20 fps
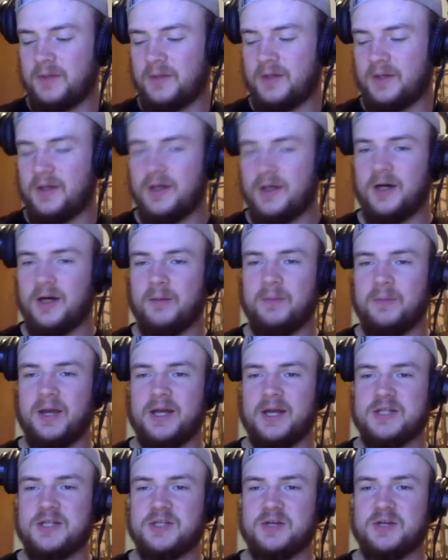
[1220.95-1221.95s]
And
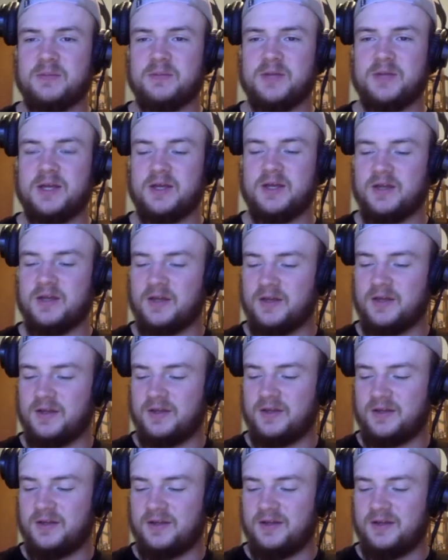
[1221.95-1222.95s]
it's going to be,
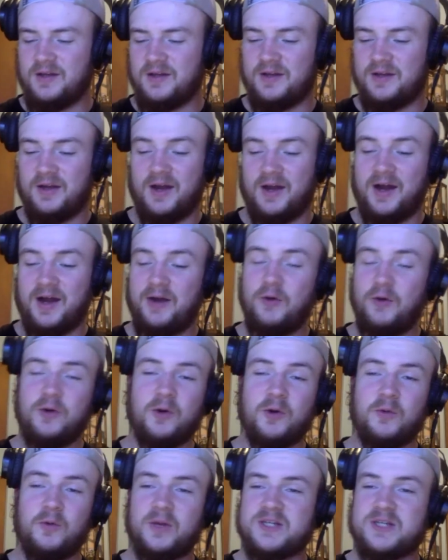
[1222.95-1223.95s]
I don't
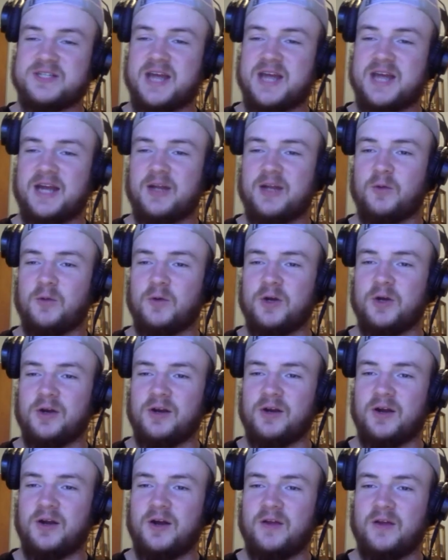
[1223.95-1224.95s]
know exactly what you're
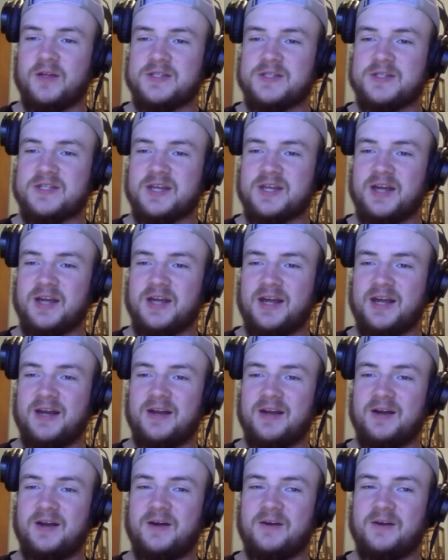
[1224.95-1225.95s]
going to call this thing. I kind
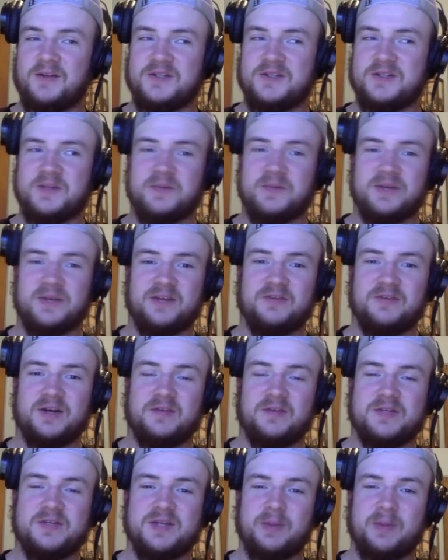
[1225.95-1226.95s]
of call it something different
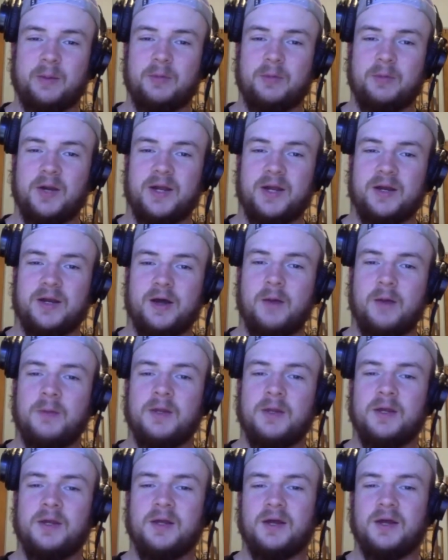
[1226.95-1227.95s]
every time I bring it up.
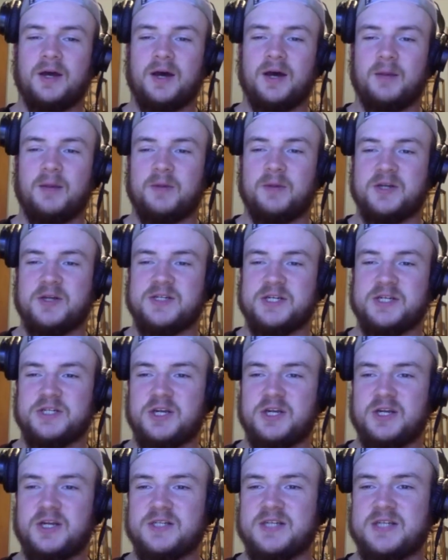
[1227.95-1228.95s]
But you're
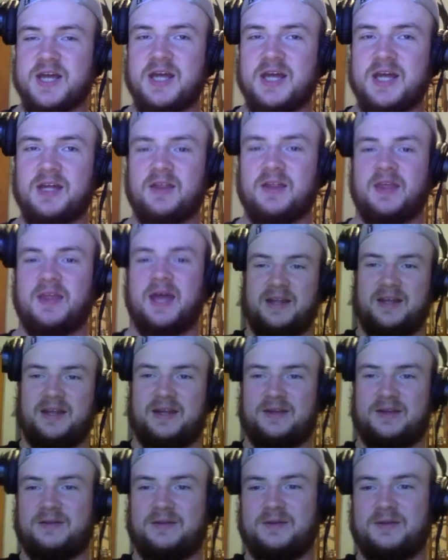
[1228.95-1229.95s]
essentially going to take that
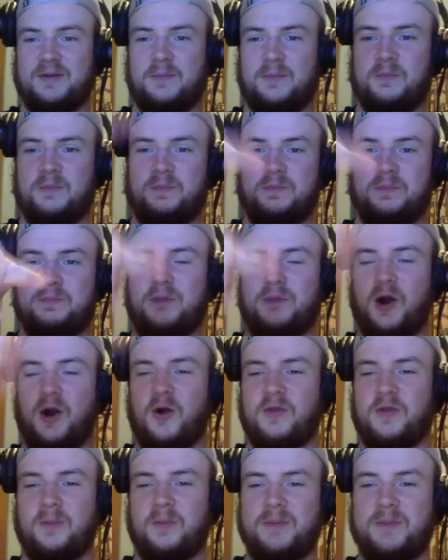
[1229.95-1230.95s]
like bar
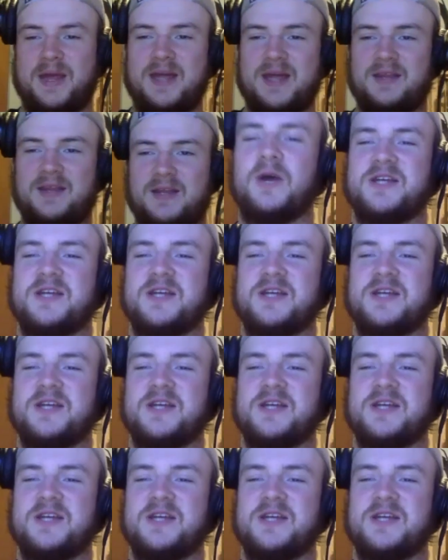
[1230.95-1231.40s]
with a peak.